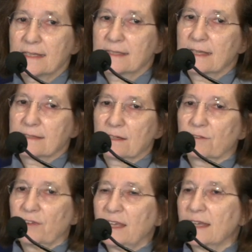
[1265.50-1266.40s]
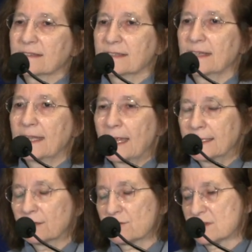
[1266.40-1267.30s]
the Surveillance and
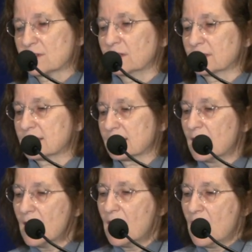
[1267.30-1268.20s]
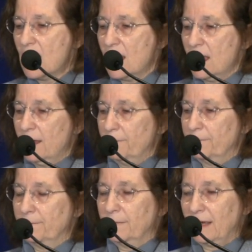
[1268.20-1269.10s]
End Results
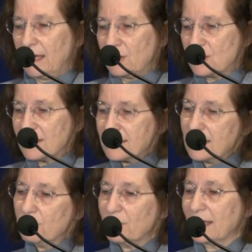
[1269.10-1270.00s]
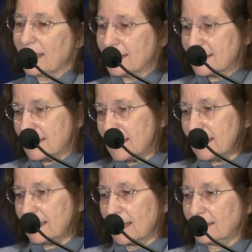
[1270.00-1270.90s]
Agency. We can
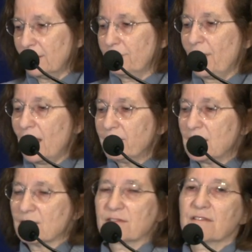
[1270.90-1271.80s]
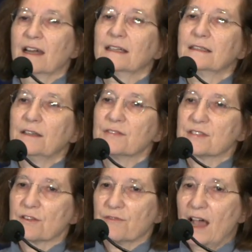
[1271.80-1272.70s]
see that the 5 years relative
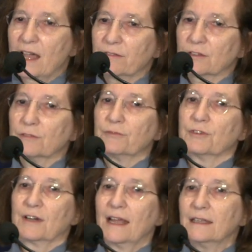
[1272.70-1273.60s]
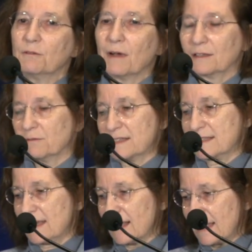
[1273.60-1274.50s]
survival for anyone with
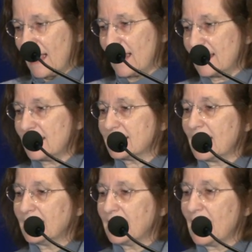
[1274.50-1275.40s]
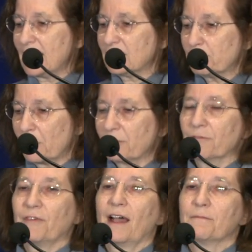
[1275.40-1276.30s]
CLL is
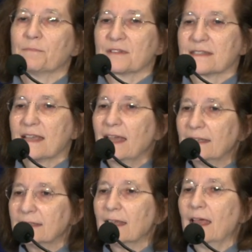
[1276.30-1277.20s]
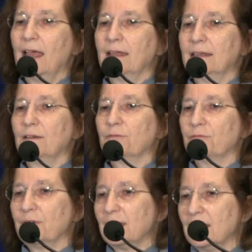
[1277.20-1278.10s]
88.5%, and
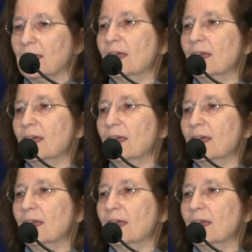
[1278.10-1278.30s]
if we